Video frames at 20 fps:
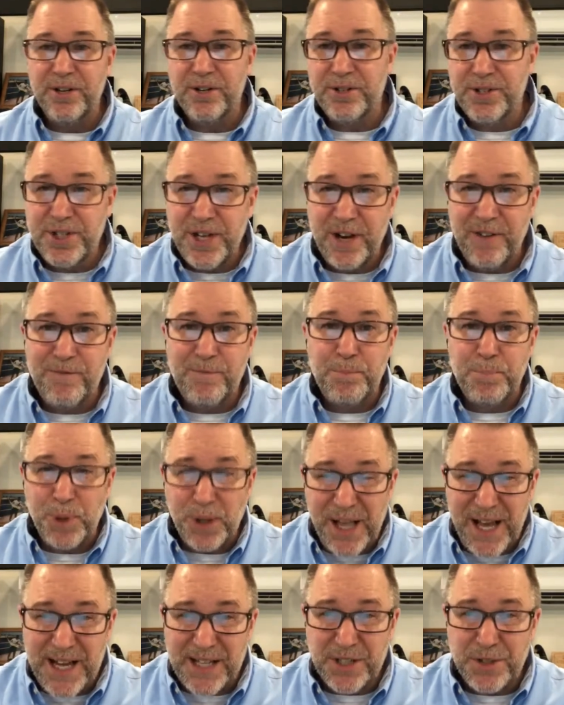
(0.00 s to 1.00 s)
yourself
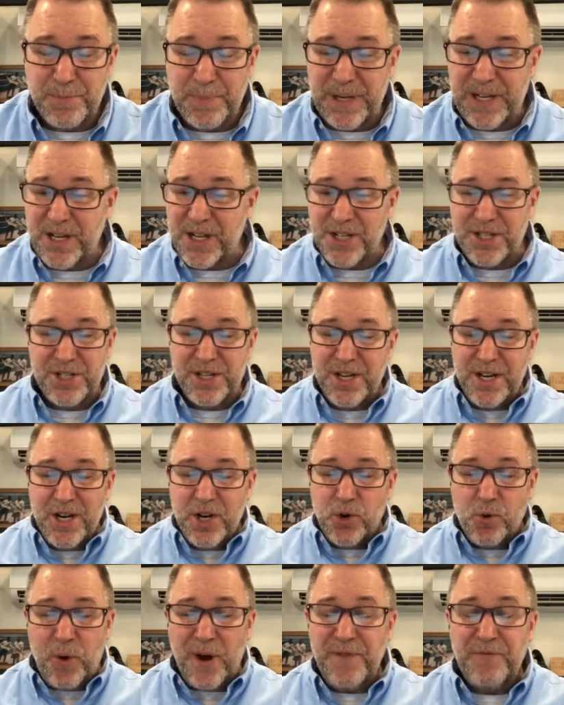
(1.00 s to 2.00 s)
blessed because,
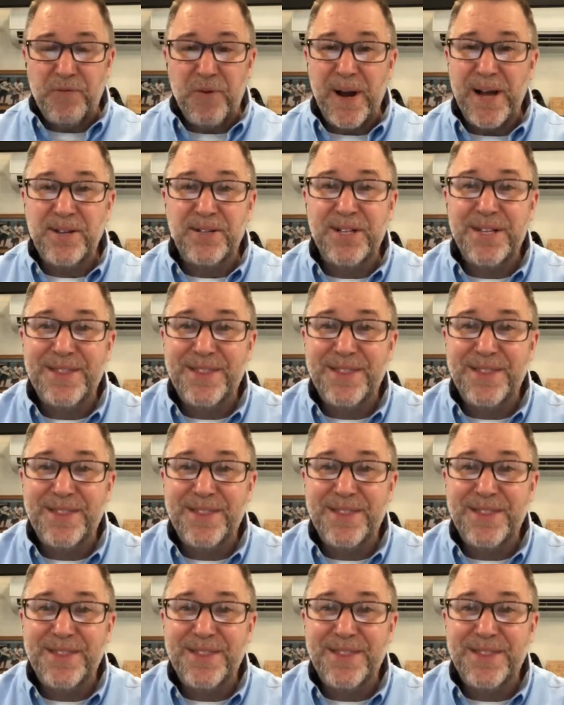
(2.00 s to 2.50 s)
quite frankly,